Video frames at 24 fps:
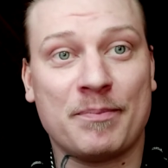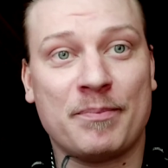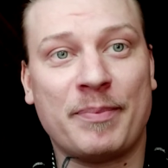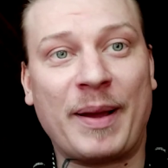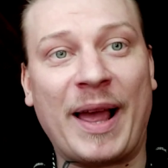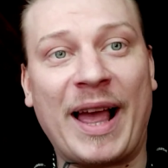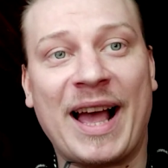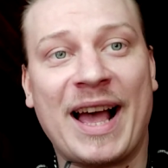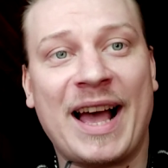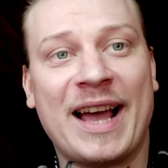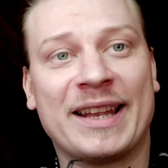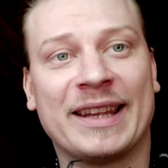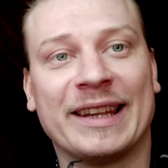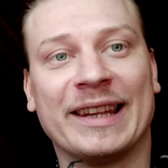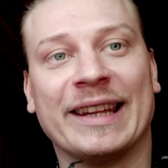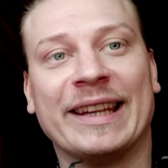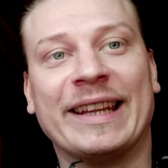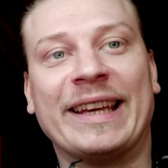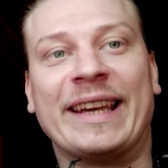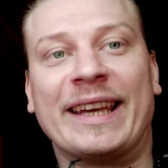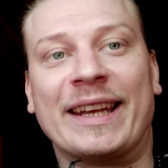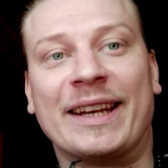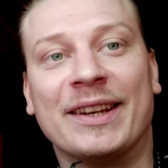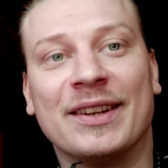pan
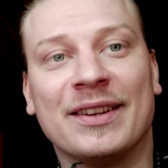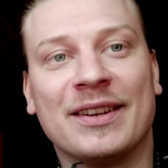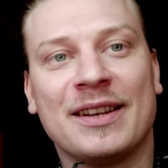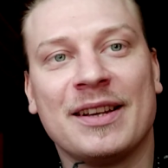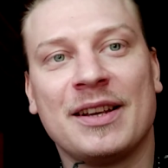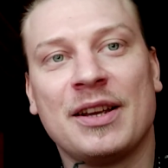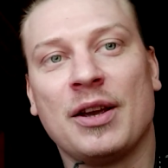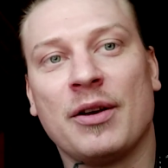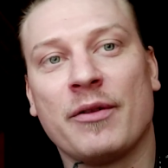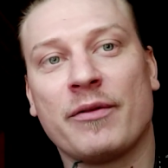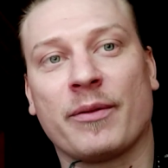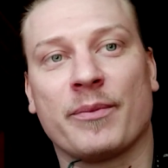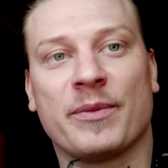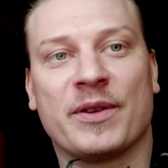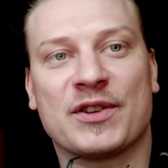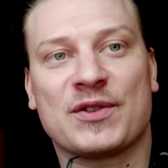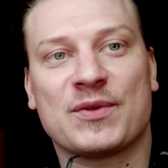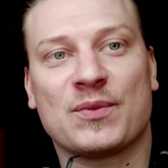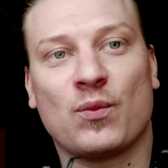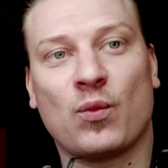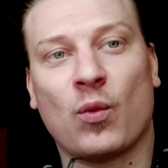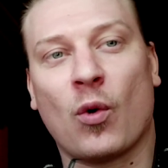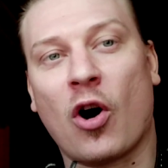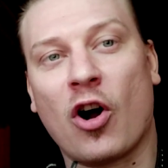lid from
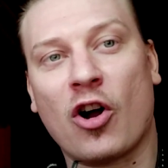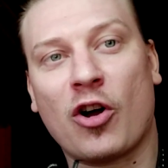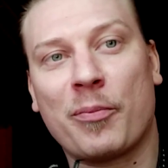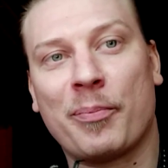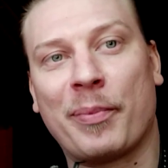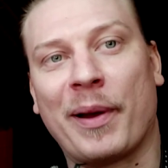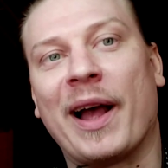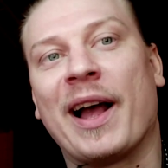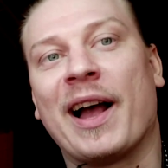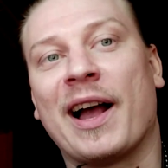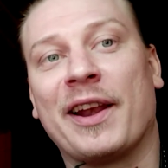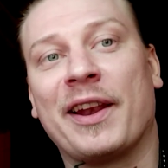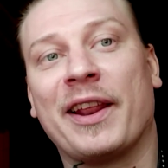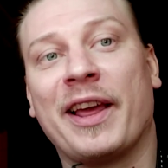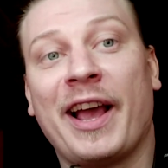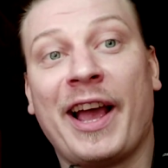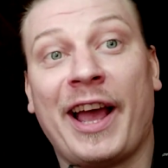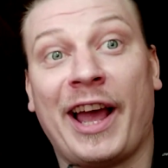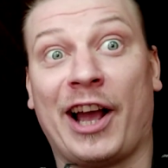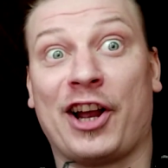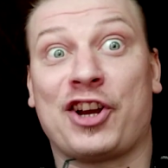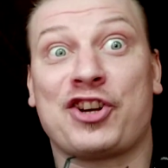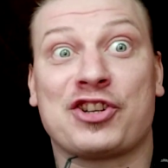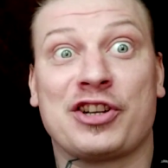this wok pan
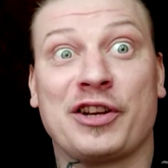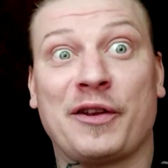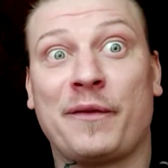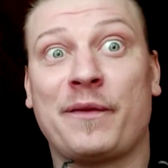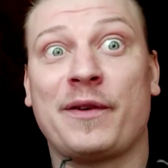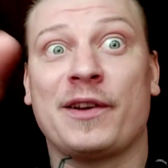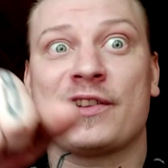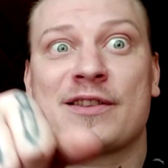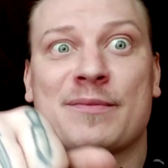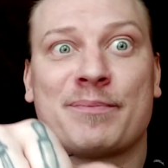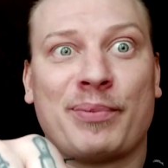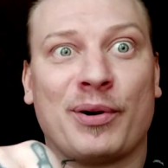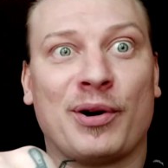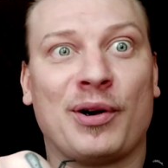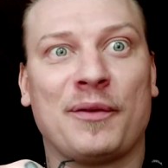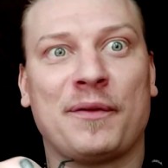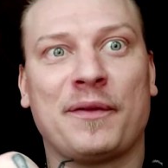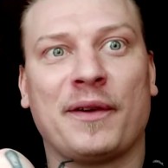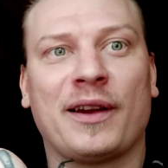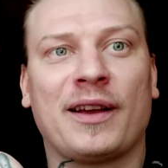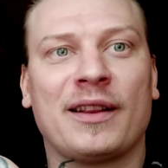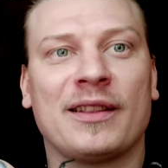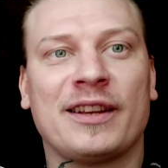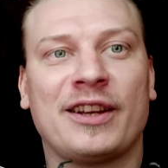actually fits
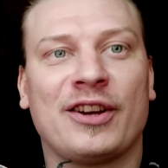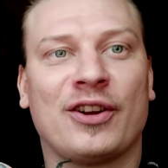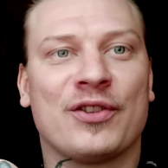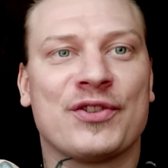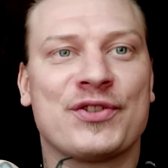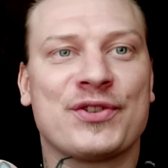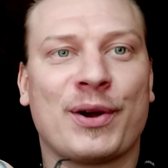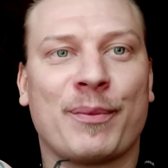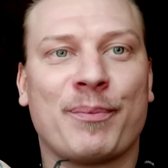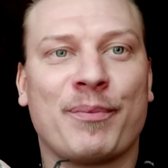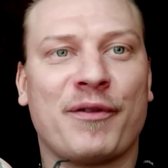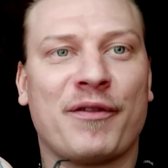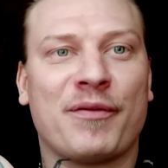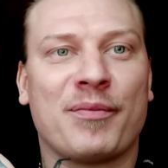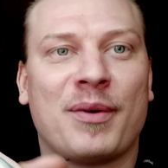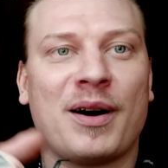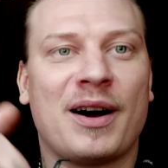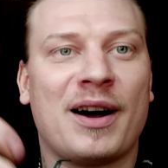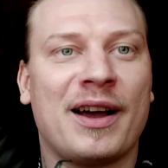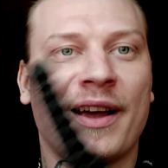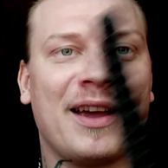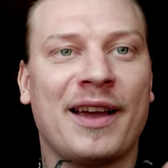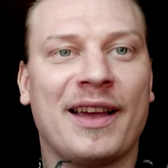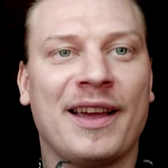perfectly on top of
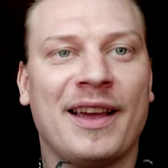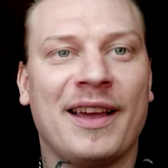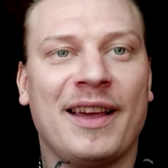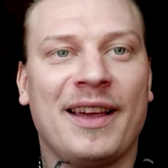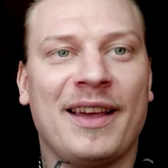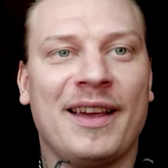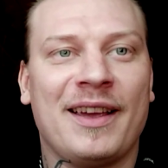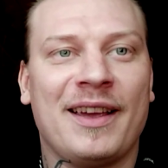my